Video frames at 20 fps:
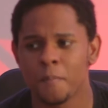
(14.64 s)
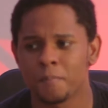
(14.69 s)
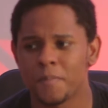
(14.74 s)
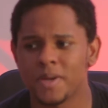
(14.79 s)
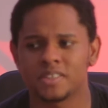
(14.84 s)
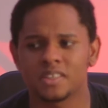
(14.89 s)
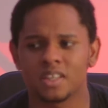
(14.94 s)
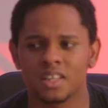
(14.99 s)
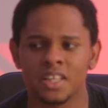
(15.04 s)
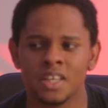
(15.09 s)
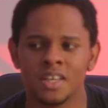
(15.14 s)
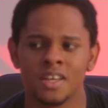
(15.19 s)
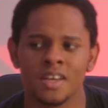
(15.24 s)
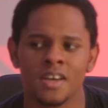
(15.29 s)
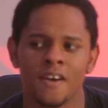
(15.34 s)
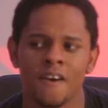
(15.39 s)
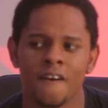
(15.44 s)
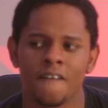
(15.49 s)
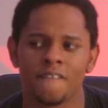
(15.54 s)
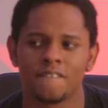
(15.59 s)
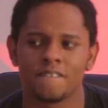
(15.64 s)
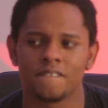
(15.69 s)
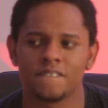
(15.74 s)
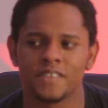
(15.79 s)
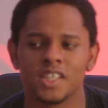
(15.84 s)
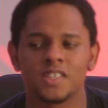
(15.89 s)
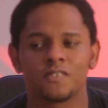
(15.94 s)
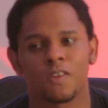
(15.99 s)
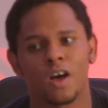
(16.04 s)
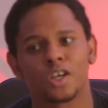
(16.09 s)
Basically,
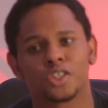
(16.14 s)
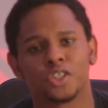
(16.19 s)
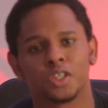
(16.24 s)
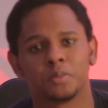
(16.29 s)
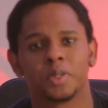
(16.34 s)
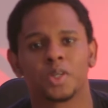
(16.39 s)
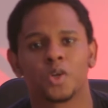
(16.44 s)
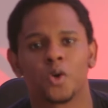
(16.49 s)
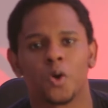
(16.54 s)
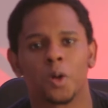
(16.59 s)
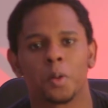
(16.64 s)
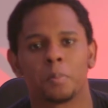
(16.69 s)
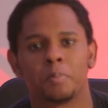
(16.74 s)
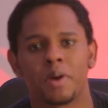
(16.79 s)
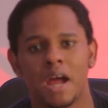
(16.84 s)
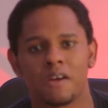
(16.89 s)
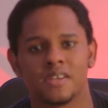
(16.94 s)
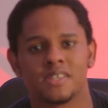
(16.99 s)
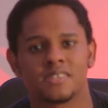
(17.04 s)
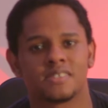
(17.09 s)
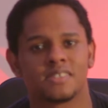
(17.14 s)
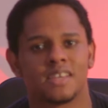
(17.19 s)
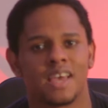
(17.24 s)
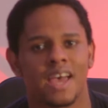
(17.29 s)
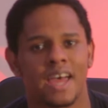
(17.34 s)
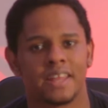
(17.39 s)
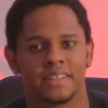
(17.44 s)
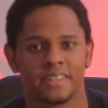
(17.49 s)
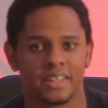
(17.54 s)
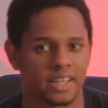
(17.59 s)
this vlog should be called Paris
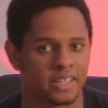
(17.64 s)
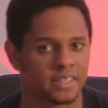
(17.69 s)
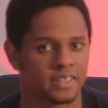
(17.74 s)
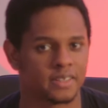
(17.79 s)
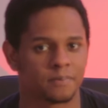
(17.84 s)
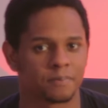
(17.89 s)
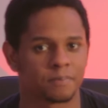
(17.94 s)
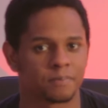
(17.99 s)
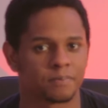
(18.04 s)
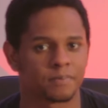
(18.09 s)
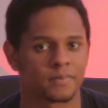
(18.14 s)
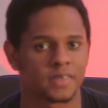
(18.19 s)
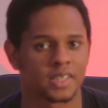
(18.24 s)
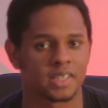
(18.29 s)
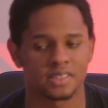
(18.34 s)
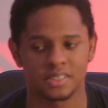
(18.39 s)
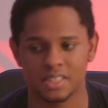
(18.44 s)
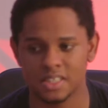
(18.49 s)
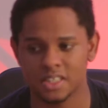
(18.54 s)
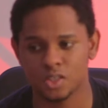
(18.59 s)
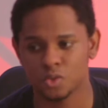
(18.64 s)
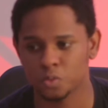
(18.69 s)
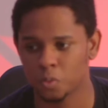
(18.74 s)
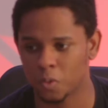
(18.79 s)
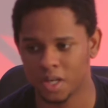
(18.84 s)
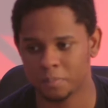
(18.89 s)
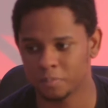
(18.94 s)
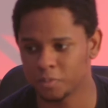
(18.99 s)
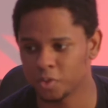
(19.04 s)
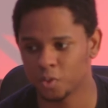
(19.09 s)
at Night, because this is
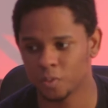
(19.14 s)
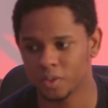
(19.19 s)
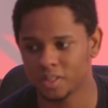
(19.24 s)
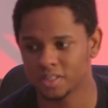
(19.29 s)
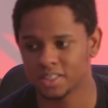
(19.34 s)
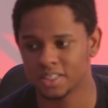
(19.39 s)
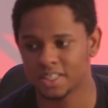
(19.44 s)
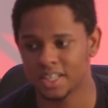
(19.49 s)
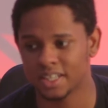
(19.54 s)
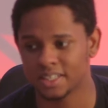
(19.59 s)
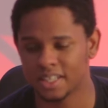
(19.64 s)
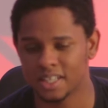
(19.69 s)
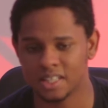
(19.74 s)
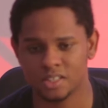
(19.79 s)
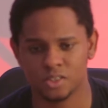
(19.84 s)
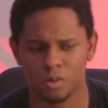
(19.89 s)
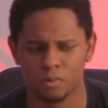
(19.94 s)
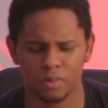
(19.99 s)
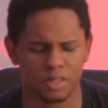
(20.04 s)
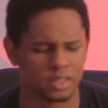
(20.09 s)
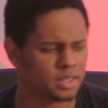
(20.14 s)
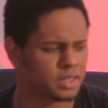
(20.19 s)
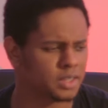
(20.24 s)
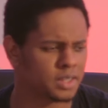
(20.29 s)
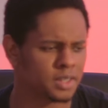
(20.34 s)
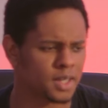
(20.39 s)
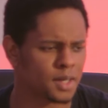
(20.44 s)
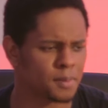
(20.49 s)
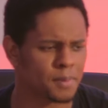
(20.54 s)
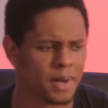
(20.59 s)
what I'm doing tonight. It's
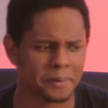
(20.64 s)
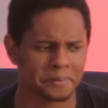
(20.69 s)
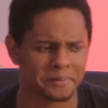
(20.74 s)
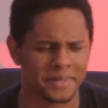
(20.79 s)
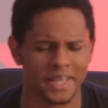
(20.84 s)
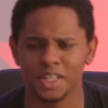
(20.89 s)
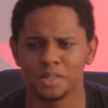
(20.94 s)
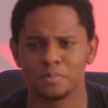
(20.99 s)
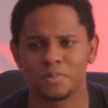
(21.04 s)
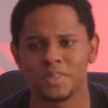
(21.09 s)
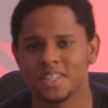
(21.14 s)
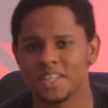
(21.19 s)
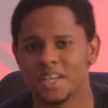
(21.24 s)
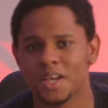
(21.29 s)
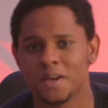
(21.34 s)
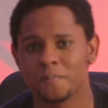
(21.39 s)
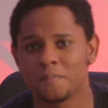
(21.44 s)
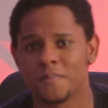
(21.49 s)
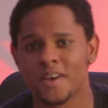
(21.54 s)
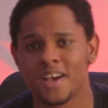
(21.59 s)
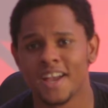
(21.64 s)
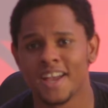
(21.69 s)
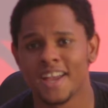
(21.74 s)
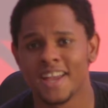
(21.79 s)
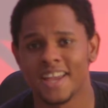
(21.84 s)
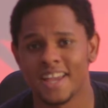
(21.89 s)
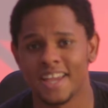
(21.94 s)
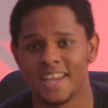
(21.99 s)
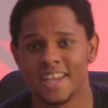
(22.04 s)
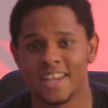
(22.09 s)
already about 8 p.m.
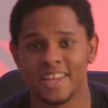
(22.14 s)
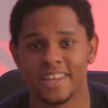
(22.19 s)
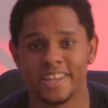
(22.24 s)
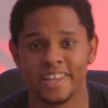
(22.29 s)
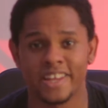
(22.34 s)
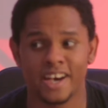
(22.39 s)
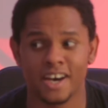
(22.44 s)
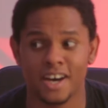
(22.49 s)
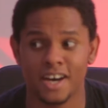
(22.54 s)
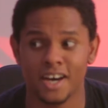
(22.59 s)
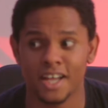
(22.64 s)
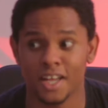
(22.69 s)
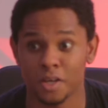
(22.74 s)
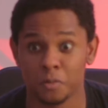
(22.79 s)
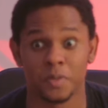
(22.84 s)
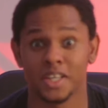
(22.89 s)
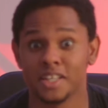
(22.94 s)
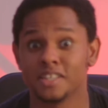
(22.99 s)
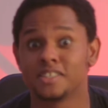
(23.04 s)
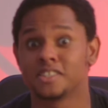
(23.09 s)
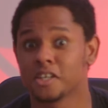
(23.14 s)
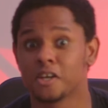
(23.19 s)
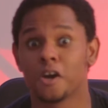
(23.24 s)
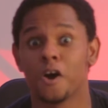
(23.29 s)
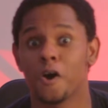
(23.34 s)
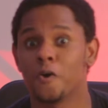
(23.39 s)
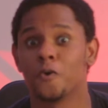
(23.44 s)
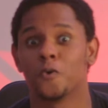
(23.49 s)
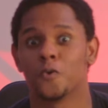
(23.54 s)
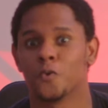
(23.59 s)
And we need to
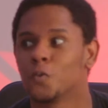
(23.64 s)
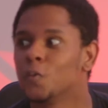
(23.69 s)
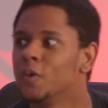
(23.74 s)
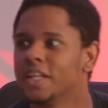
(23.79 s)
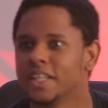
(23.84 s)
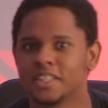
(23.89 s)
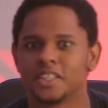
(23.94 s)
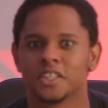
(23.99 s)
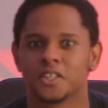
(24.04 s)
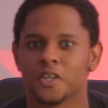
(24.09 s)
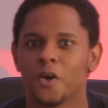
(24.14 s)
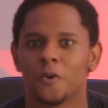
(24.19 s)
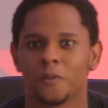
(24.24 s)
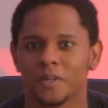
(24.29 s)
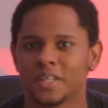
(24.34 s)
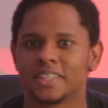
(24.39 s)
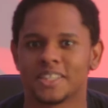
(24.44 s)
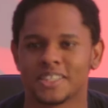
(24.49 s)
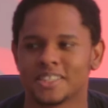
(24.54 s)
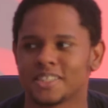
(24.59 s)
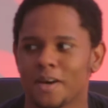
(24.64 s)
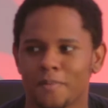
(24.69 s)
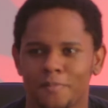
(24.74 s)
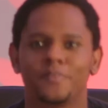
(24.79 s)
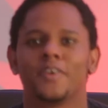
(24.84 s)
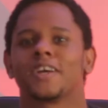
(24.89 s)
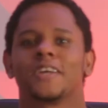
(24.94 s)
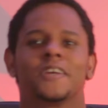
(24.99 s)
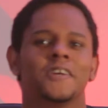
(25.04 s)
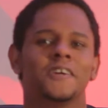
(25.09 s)
go. We need to go. We need to
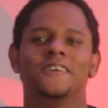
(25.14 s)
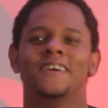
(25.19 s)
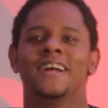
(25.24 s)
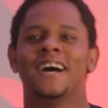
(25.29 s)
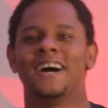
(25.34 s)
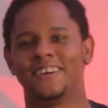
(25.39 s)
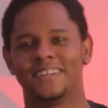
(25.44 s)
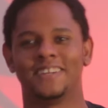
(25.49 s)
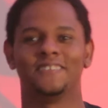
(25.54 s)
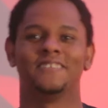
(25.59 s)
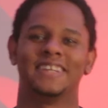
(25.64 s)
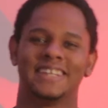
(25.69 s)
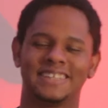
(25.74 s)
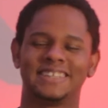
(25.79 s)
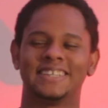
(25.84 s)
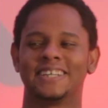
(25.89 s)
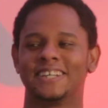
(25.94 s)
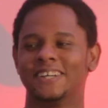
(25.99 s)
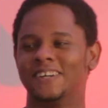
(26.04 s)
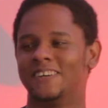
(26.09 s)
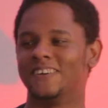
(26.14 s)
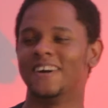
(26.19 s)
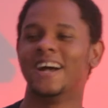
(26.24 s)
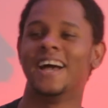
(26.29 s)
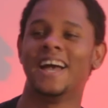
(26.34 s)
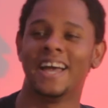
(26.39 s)
stop fucking around and we need to go.